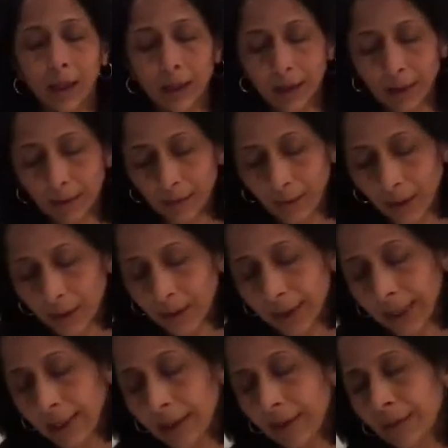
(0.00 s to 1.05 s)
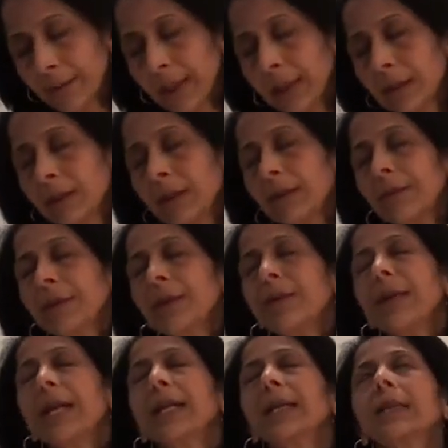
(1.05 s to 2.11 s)
And then follow that with a few
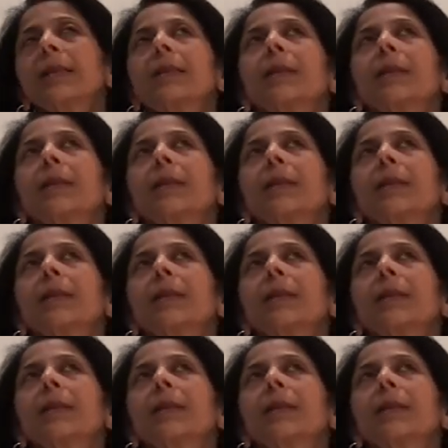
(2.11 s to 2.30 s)
neck